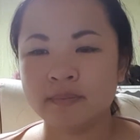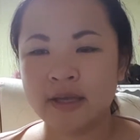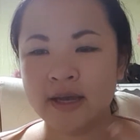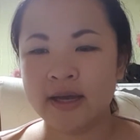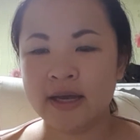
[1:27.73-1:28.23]

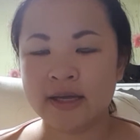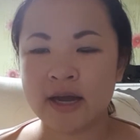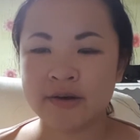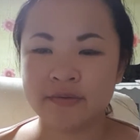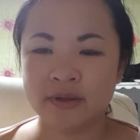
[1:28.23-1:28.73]
yeah, I
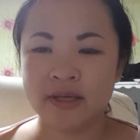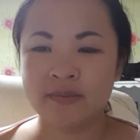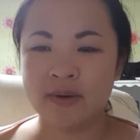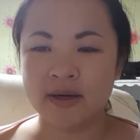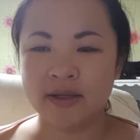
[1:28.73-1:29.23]
kind of really
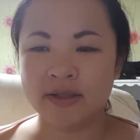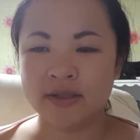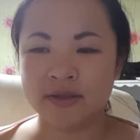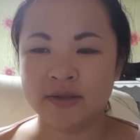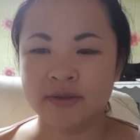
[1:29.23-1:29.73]
wanted
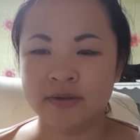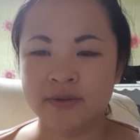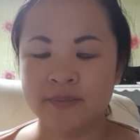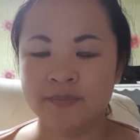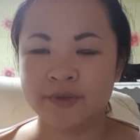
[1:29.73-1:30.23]

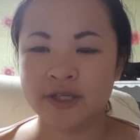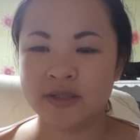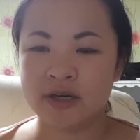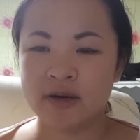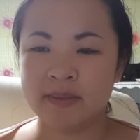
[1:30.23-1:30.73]
to just
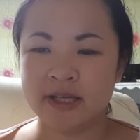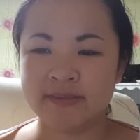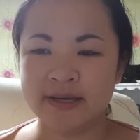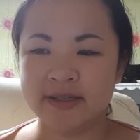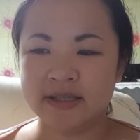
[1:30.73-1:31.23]
share my
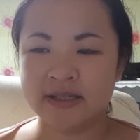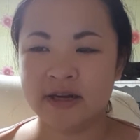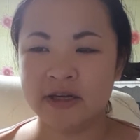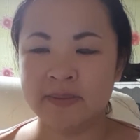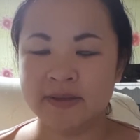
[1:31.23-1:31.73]
experience and
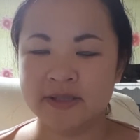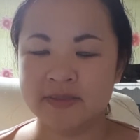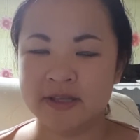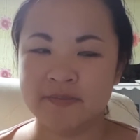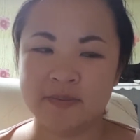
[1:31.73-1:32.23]
talk about some
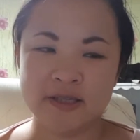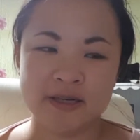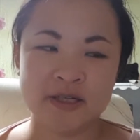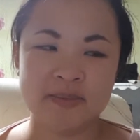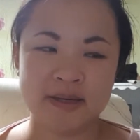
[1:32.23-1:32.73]
stuff,
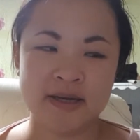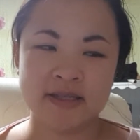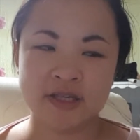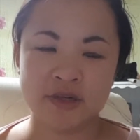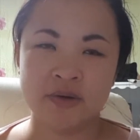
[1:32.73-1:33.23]
especially
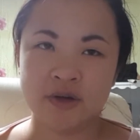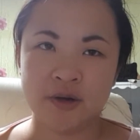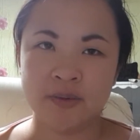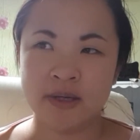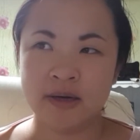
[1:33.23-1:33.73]
because I do
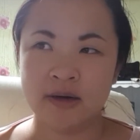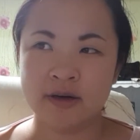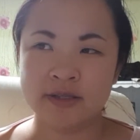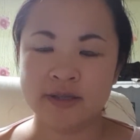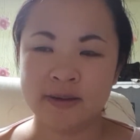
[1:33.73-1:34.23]
know there
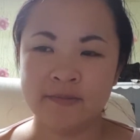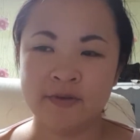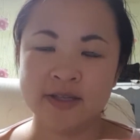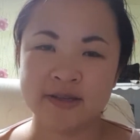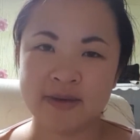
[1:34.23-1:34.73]
are some
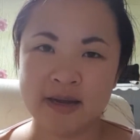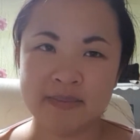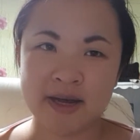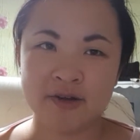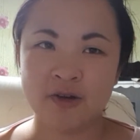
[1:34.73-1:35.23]
friends of mine
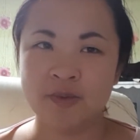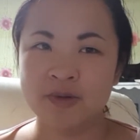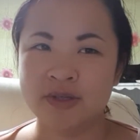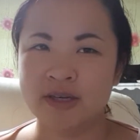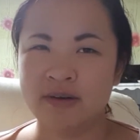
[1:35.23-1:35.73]
back home
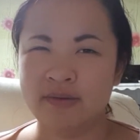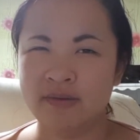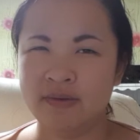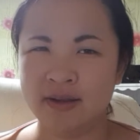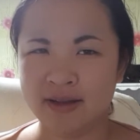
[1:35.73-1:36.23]
who didn't
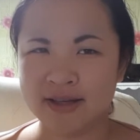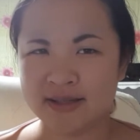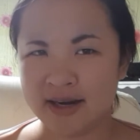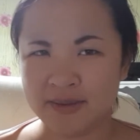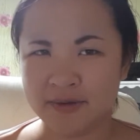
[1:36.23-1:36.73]
even realize
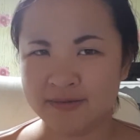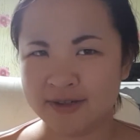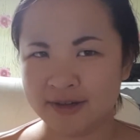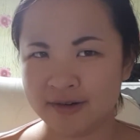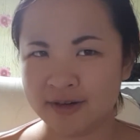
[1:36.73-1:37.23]
that I moved
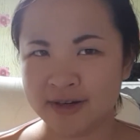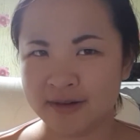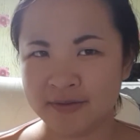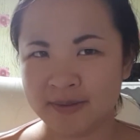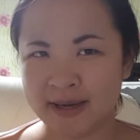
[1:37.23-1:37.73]
to
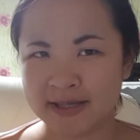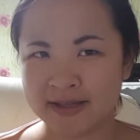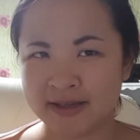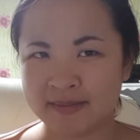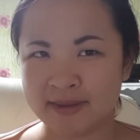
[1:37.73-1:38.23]
Korea for the past
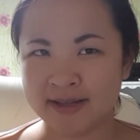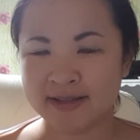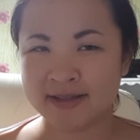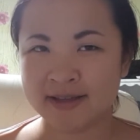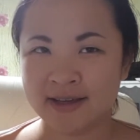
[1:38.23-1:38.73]
6
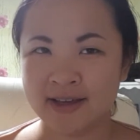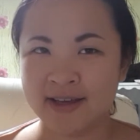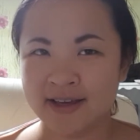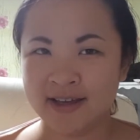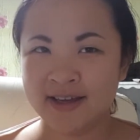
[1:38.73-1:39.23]
months.
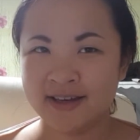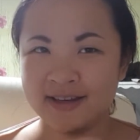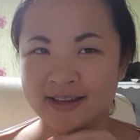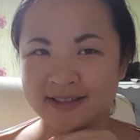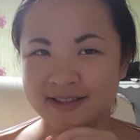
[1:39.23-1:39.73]

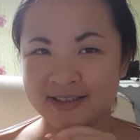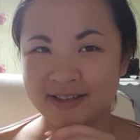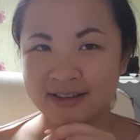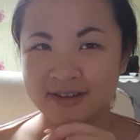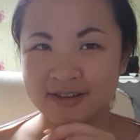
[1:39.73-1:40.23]
Nice to
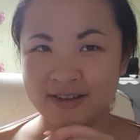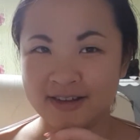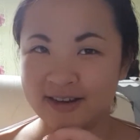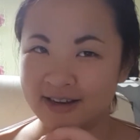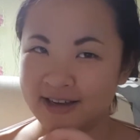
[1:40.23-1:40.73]
know
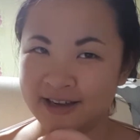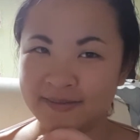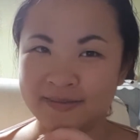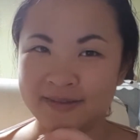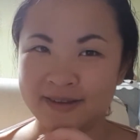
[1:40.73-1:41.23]
that
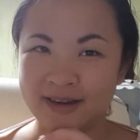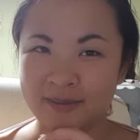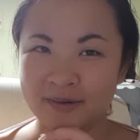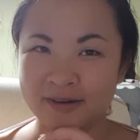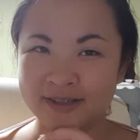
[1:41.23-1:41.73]
I'm that
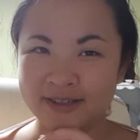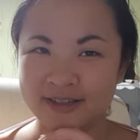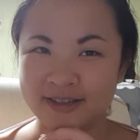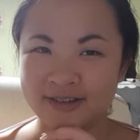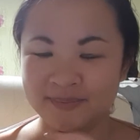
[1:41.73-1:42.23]
important
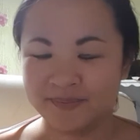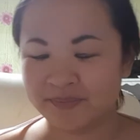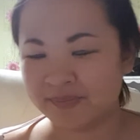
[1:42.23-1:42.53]
to you.